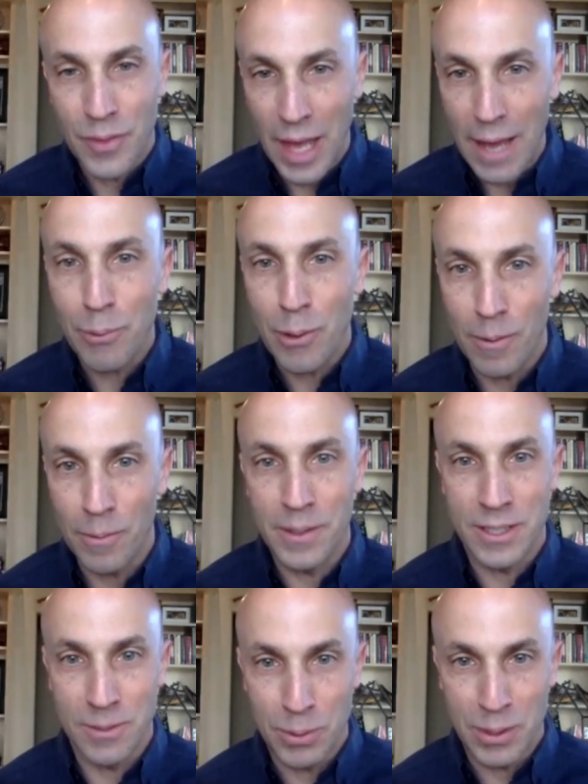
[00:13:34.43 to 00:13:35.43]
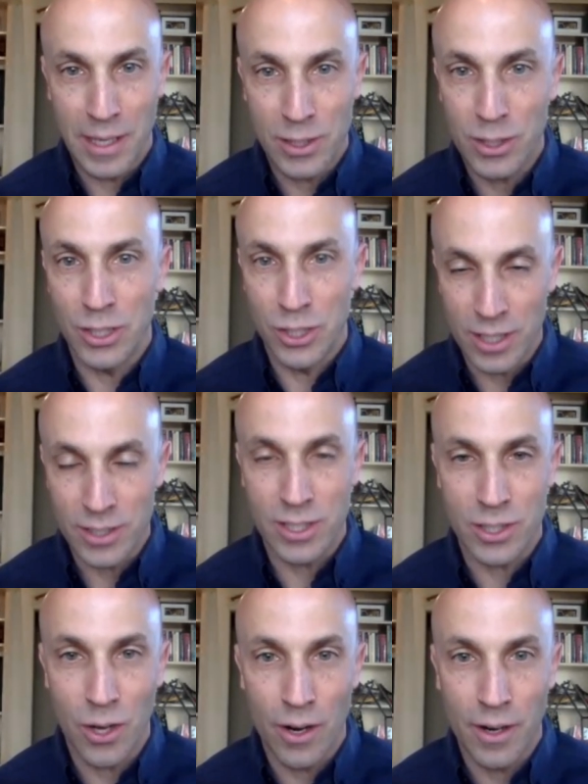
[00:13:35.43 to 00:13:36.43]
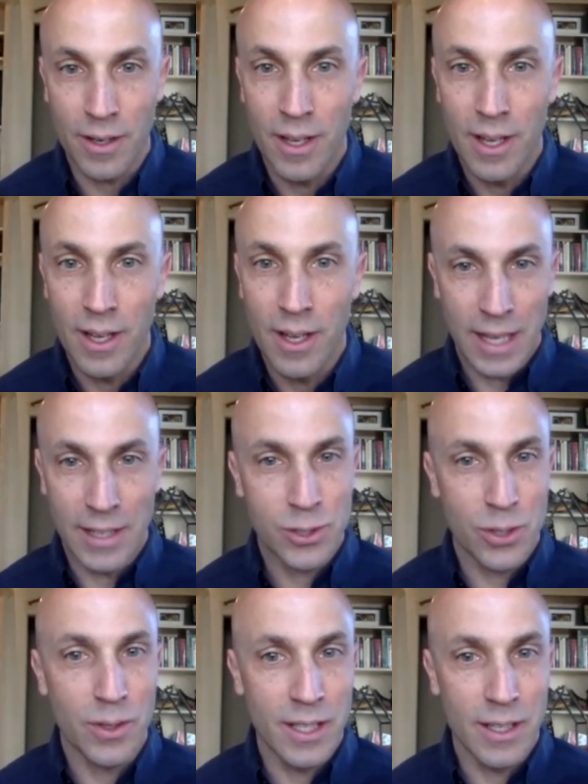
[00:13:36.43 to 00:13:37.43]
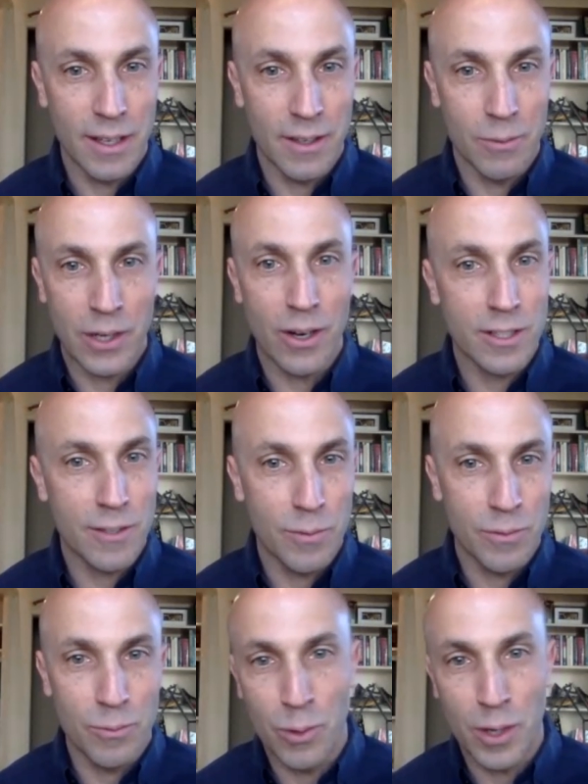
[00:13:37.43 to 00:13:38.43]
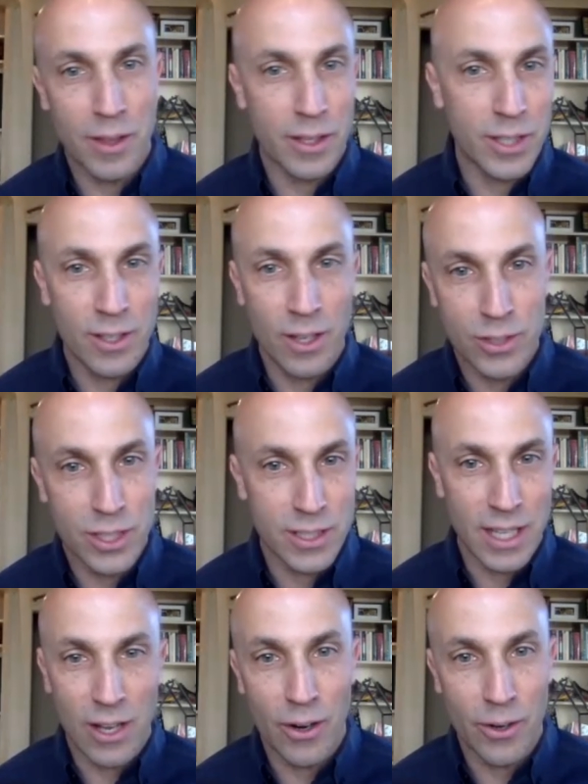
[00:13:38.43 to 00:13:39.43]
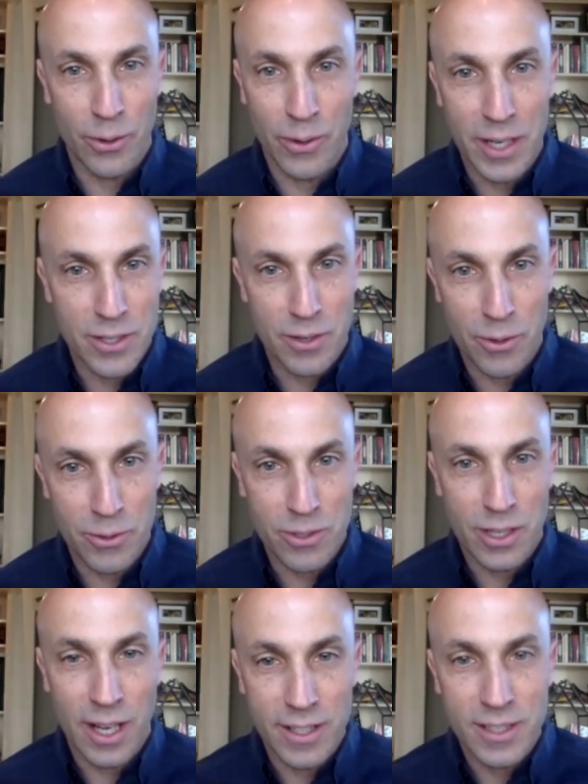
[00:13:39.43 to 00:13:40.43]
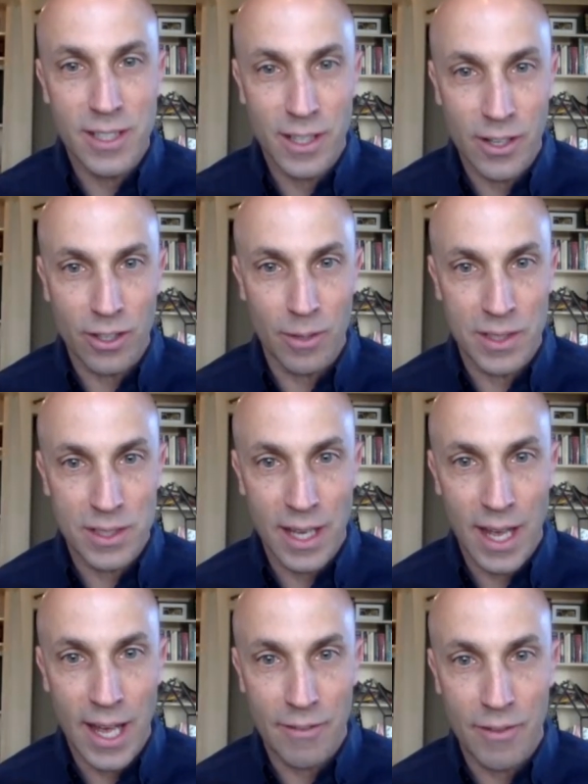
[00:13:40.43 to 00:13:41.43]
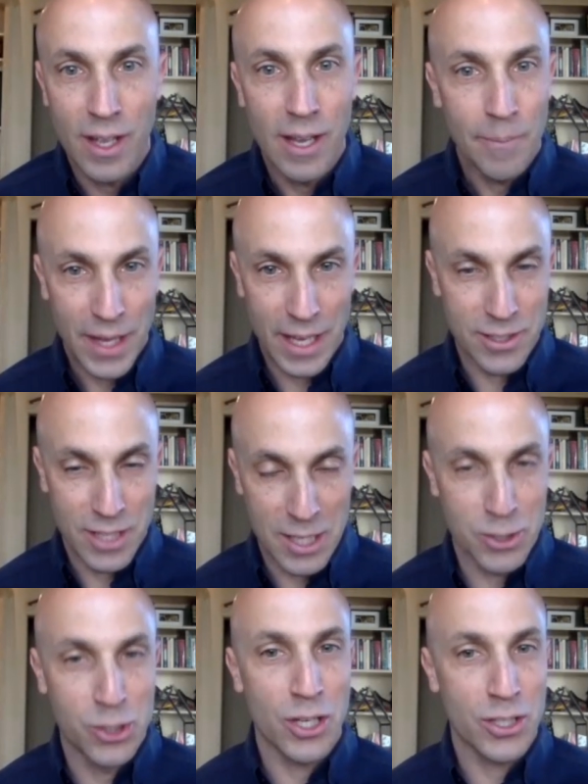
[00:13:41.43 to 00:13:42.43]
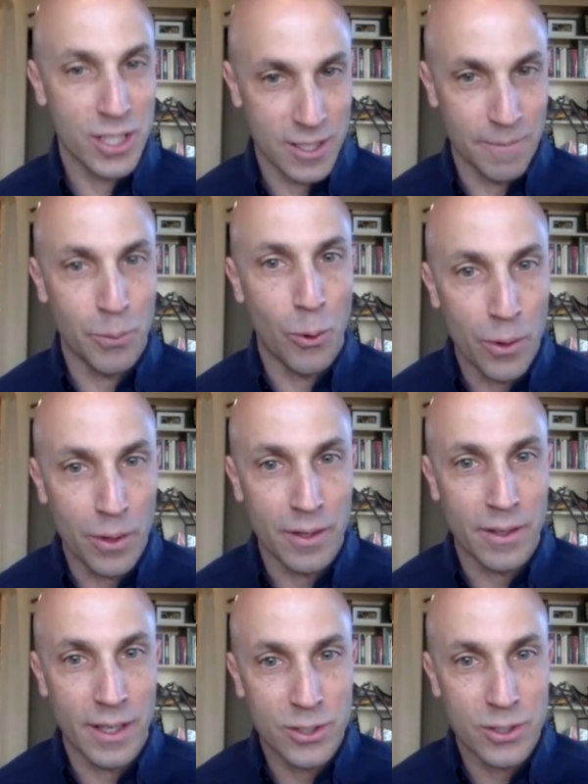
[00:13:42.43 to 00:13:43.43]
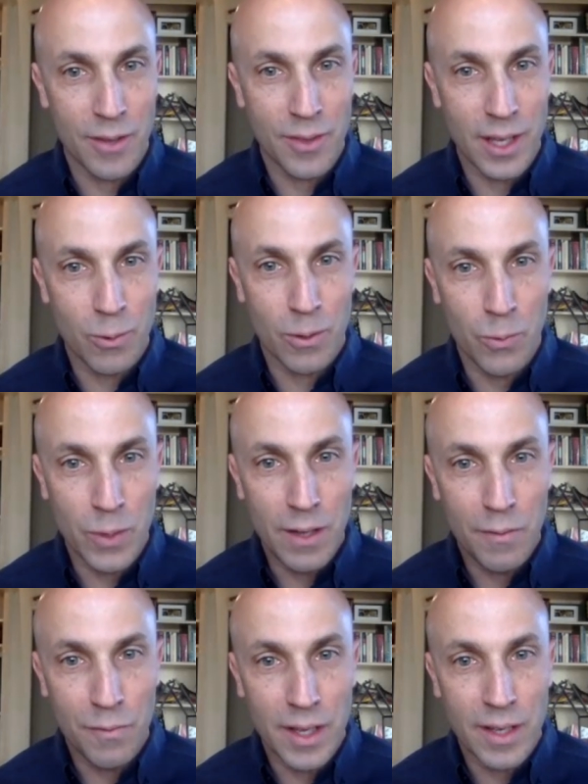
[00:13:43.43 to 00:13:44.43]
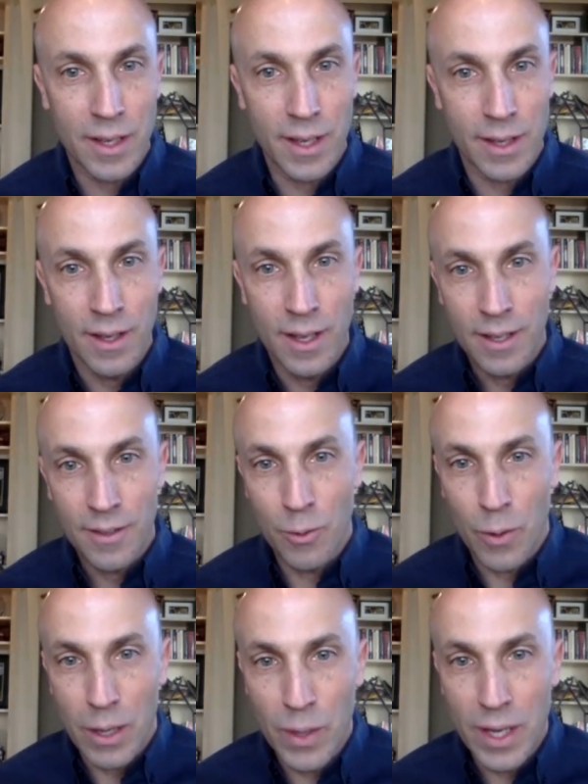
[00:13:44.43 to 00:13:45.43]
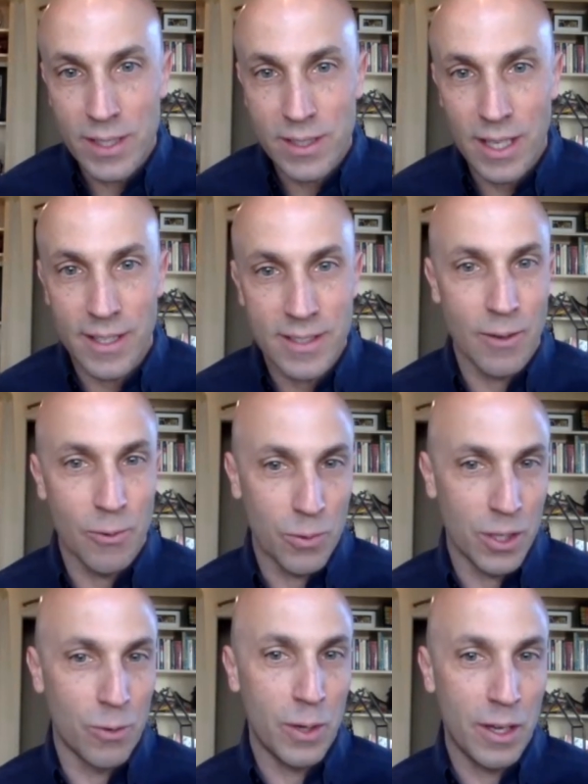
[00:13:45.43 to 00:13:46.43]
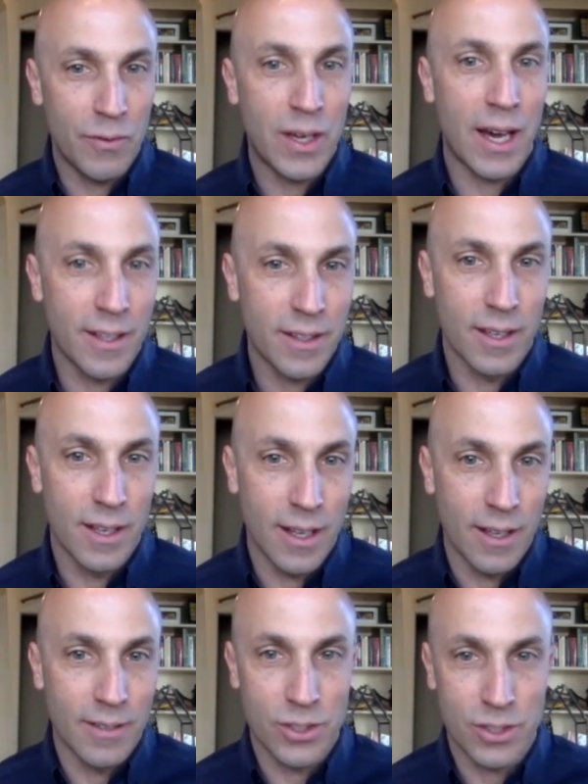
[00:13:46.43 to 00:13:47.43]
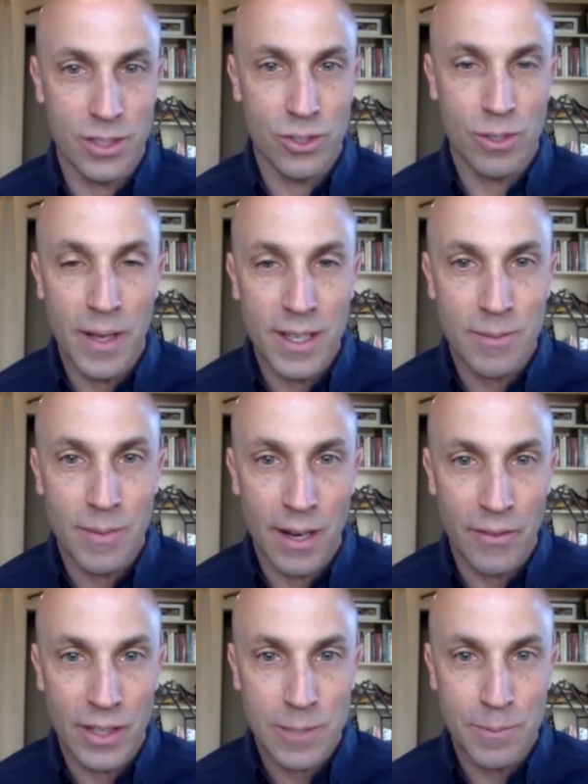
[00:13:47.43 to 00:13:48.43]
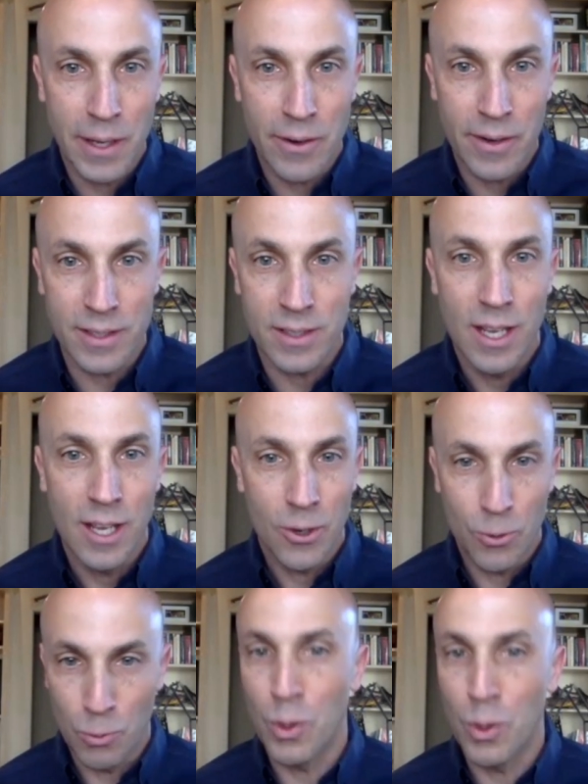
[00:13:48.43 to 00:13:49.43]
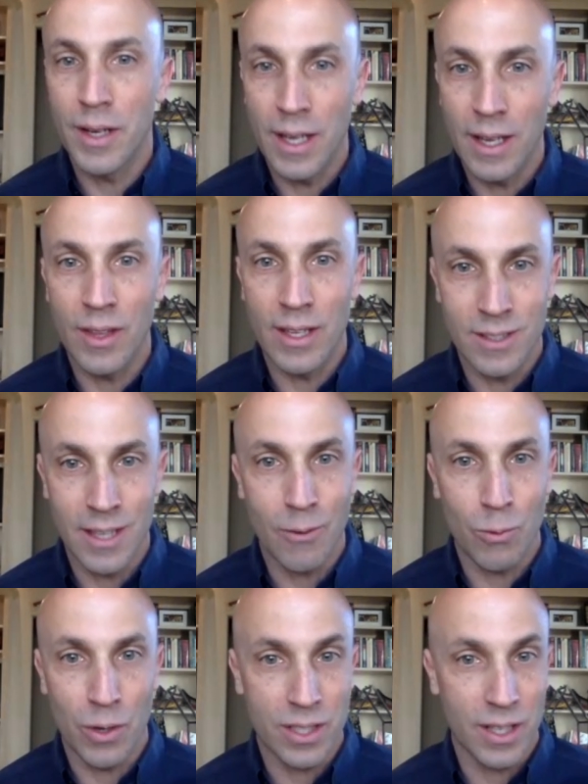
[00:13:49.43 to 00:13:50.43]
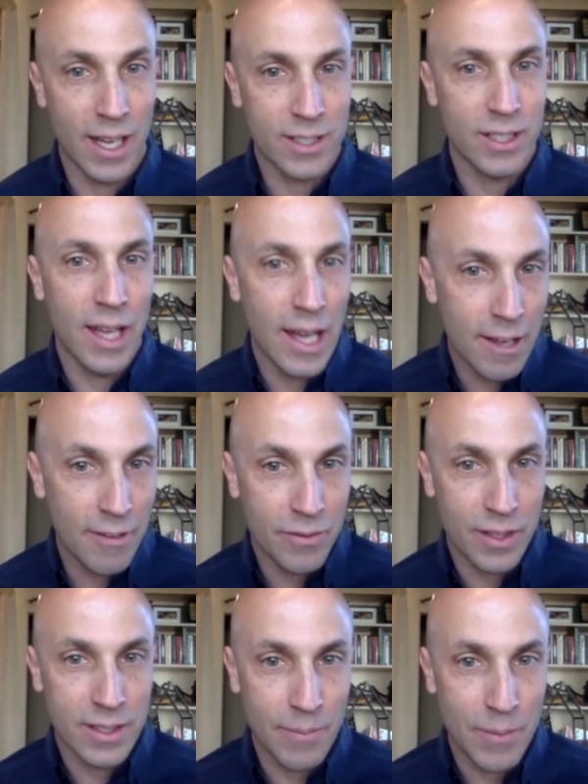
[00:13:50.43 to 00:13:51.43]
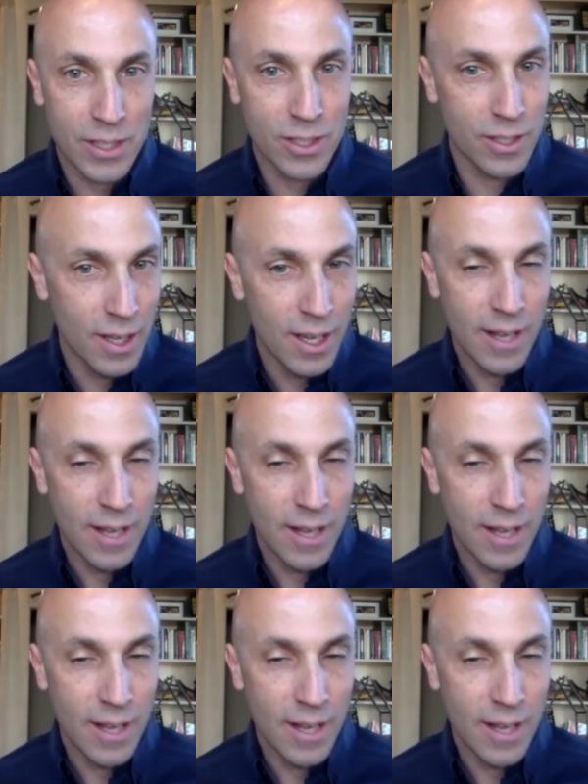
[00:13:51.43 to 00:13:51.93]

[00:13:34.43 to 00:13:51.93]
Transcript: That problem is potentially just as hard. And certainly, regardless of whether the technology is harder or easier, those are kind of silly arguments to have, is just as important. And so I think where we fit in, the way we see it, is that we've got just a tremendous amount of experience running these networks, and actually have, as I mentioned,